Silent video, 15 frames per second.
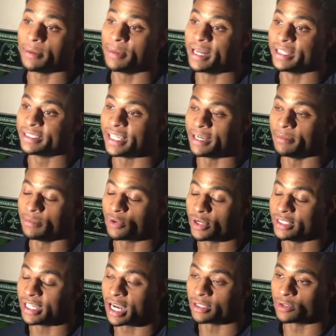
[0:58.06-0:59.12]
beat a team
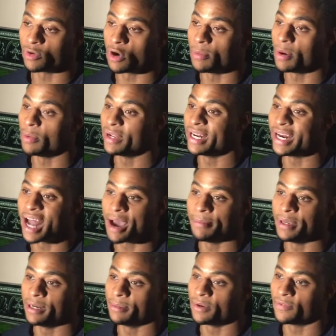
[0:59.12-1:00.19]
three times in a row, but we did not
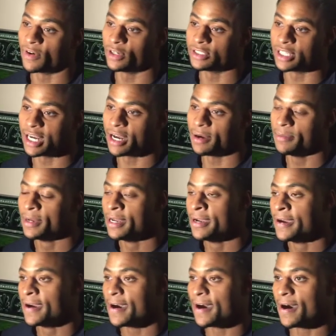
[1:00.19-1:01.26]
beat them the first time.
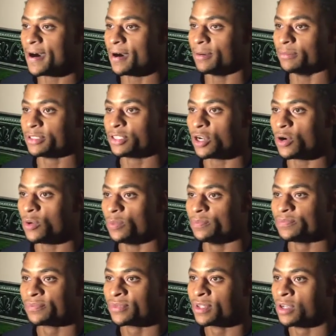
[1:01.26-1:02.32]
So
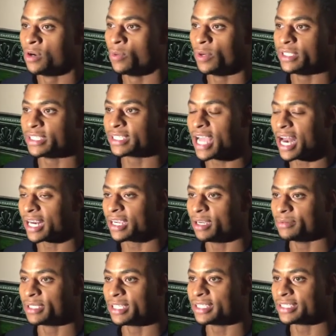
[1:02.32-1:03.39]
we just got to
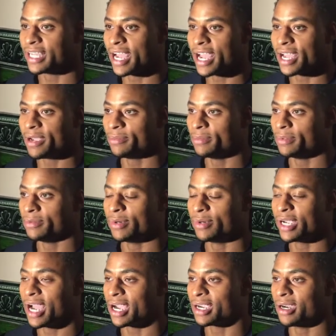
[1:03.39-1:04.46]
come to this game.
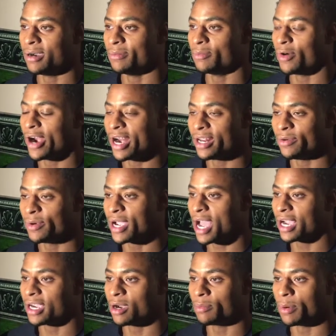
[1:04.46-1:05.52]
We got to come ready. We
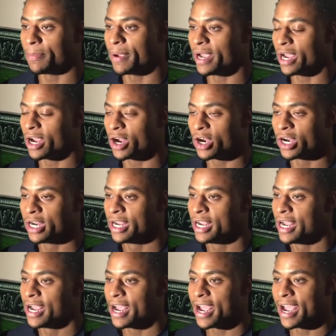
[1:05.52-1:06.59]
got to come prepared.
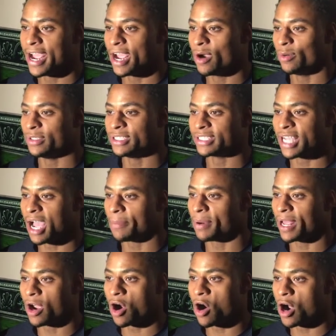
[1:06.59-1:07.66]
And we just got to
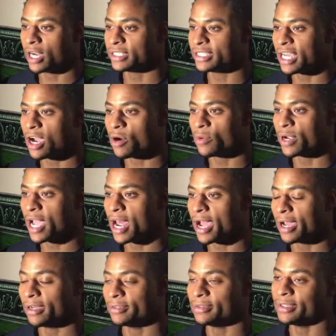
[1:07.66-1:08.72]
play our hearts out. We
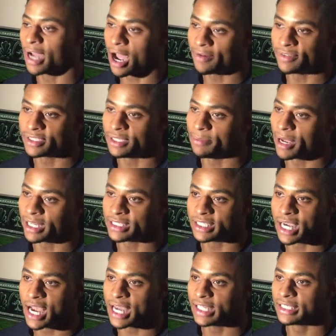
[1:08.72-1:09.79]
got to obviously make
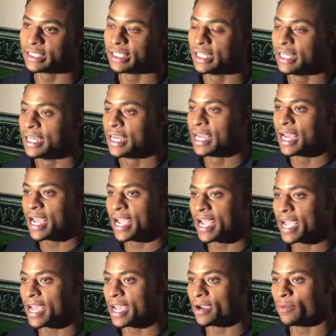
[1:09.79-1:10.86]
shots.
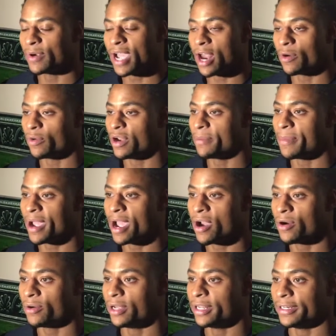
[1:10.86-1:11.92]
And we got to
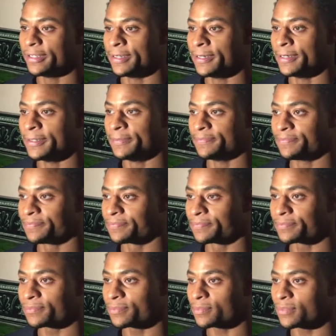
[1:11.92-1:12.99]
rebound and
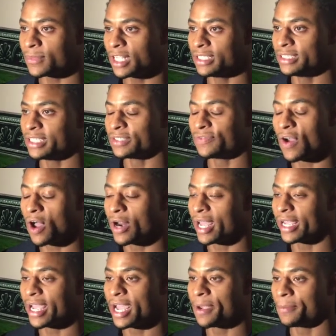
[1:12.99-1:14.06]
just follow
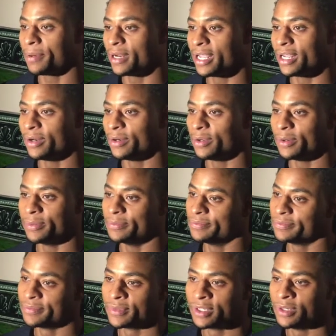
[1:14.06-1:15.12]
that game plan. And
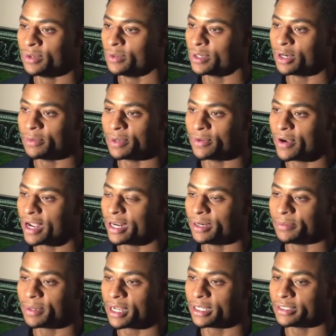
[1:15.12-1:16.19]
we're going to be ready to play.